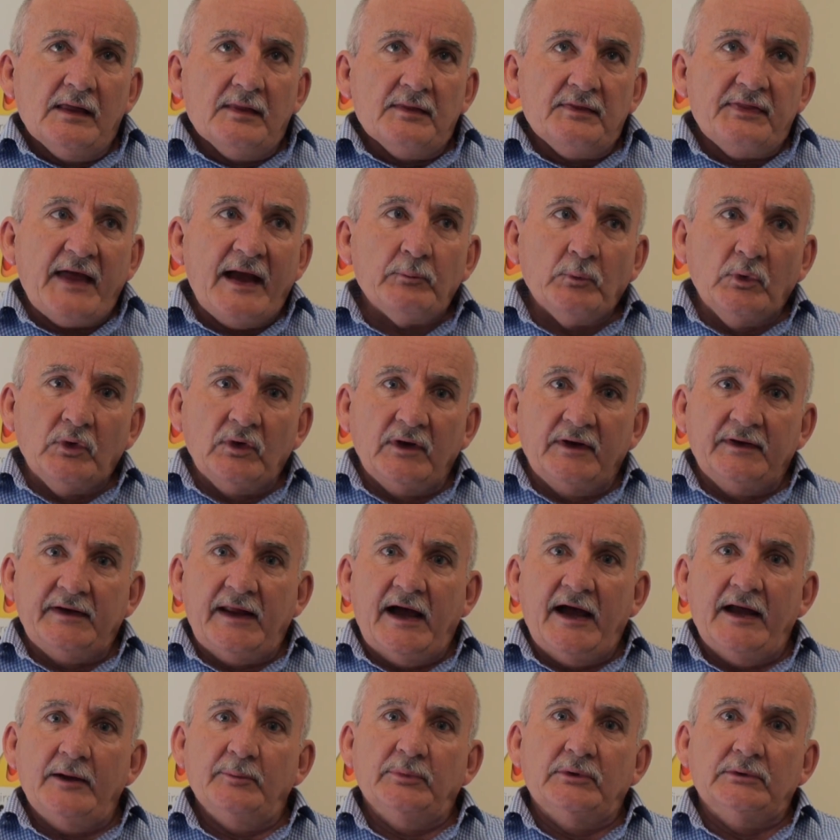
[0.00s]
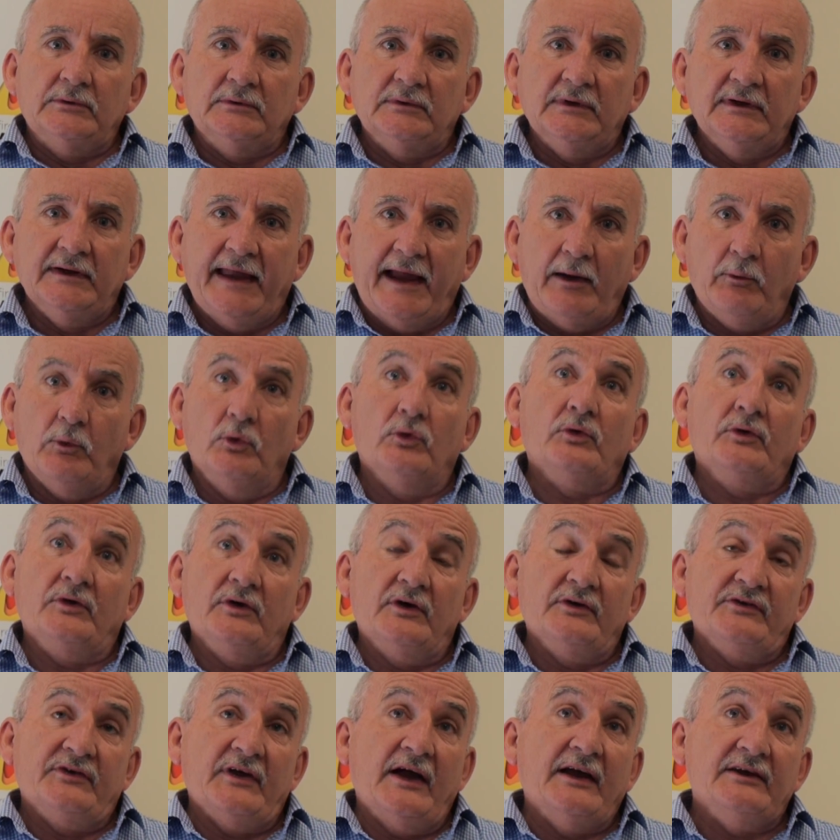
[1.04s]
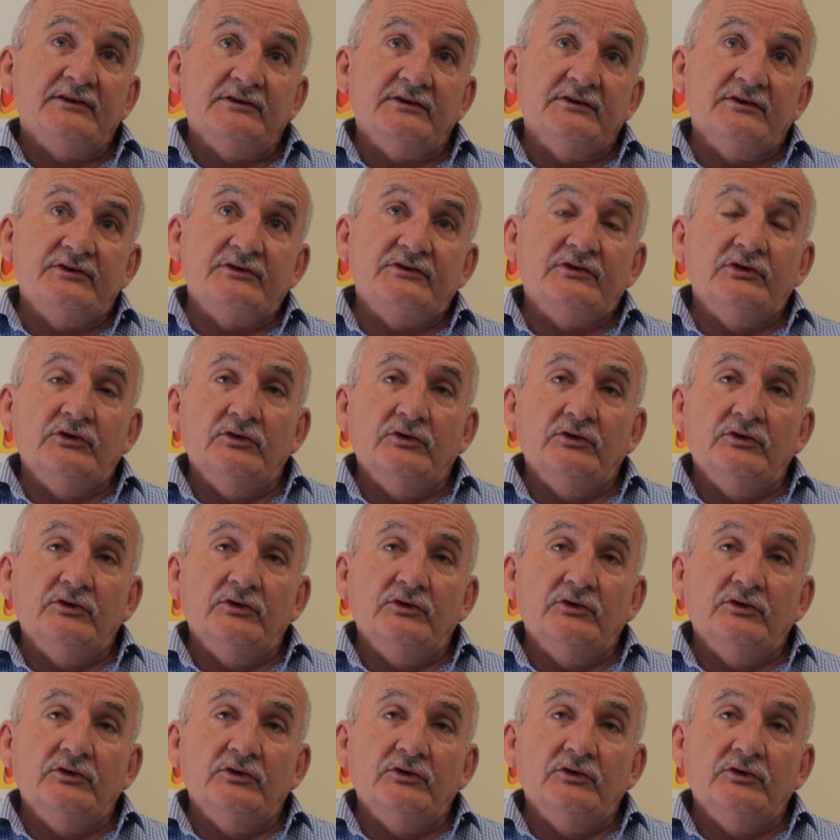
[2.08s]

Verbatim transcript: That will enable our organisations